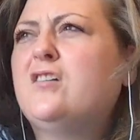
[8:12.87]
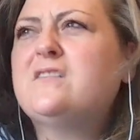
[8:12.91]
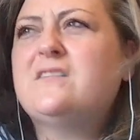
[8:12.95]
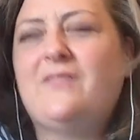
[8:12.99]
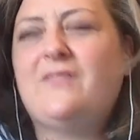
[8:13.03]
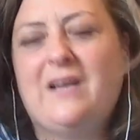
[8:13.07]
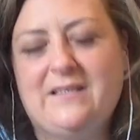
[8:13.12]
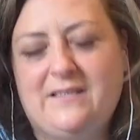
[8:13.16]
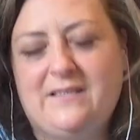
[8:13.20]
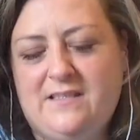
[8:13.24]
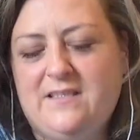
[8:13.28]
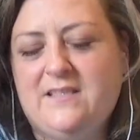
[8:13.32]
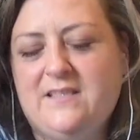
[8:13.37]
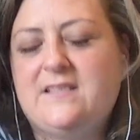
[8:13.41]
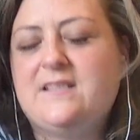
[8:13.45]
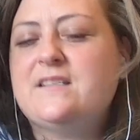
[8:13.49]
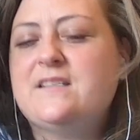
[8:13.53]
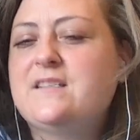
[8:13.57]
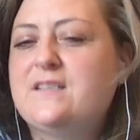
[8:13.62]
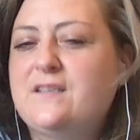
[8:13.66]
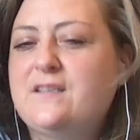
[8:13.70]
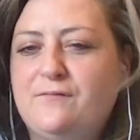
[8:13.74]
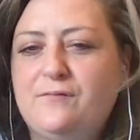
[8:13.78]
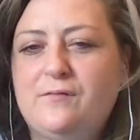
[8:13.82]
of actors and
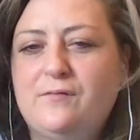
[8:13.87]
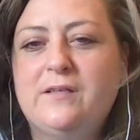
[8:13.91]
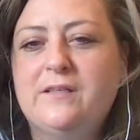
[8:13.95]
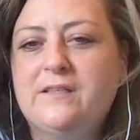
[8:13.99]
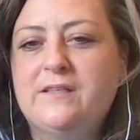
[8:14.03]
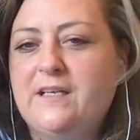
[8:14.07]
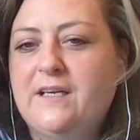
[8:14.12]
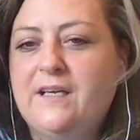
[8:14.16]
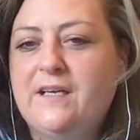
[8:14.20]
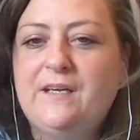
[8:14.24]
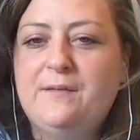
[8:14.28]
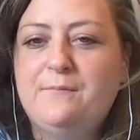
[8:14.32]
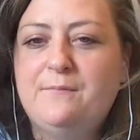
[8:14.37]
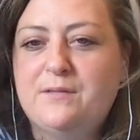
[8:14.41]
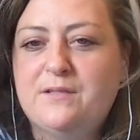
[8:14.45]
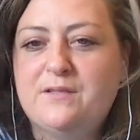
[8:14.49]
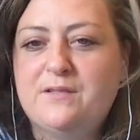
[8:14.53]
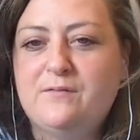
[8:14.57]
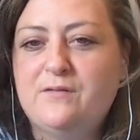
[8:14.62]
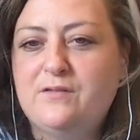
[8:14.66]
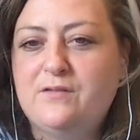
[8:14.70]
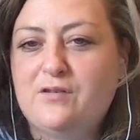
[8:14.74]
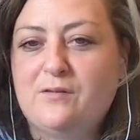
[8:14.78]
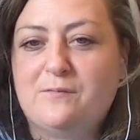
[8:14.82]
stuff work there in
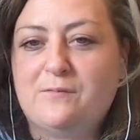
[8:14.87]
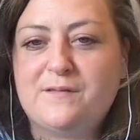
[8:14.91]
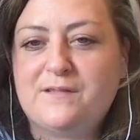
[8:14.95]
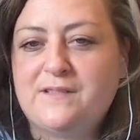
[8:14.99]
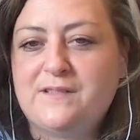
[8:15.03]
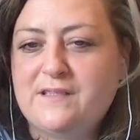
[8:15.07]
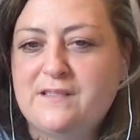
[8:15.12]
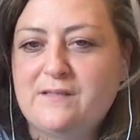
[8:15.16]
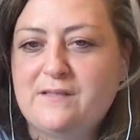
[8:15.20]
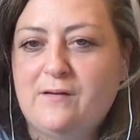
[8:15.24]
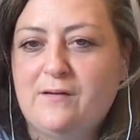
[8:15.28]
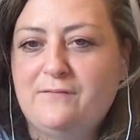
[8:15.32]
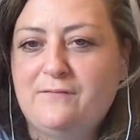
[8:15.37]
between jobs because it's quite